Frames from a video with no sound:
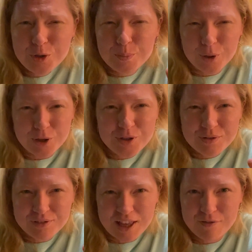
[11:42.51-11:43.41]
burnt
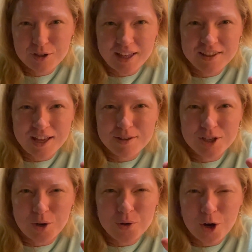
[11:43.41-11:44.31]
flavor, like that,
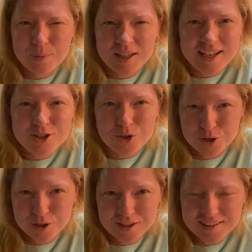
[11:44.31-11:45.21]
caramelized
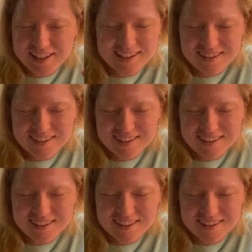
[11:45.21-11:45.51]
sugar. Like,